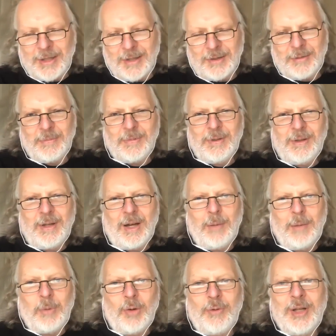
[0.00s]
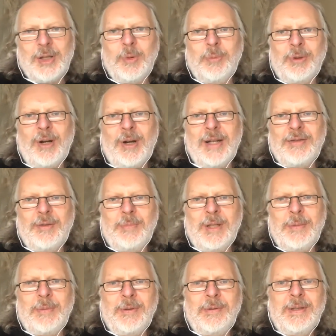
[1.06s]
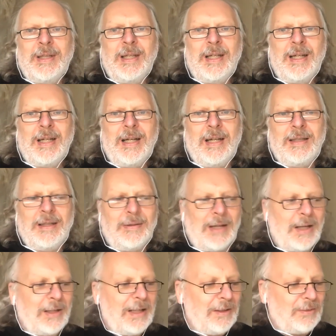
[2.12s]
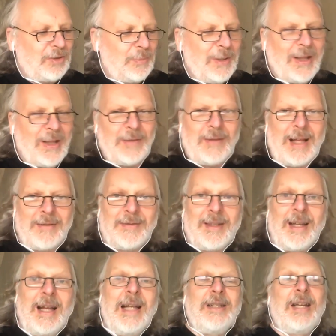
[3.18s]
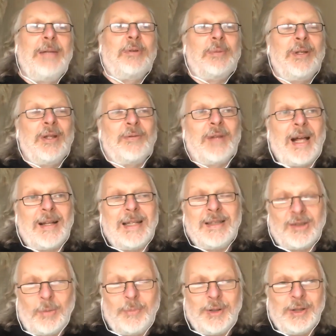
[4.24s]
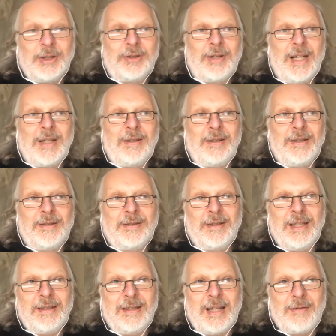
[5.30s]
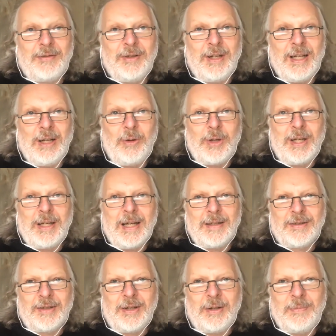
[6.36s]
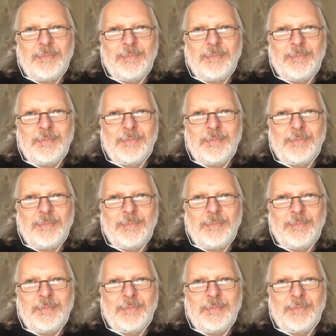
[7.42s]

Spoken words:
at a more reasonable price for people. Yeah. You know, and it looks to me it seems to me that is something that Kraydel is definitely looking at. So